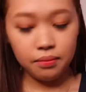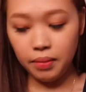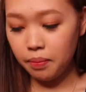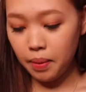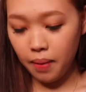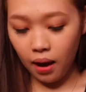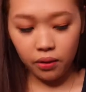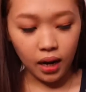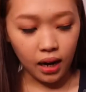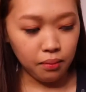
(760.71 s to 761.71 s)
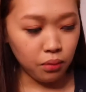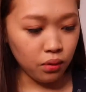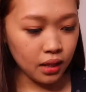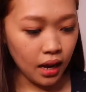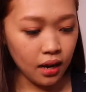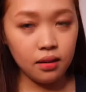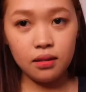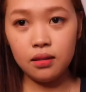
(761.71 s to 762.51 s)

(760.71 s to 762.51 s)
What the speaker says: Meron pa ba akong nakalimutan?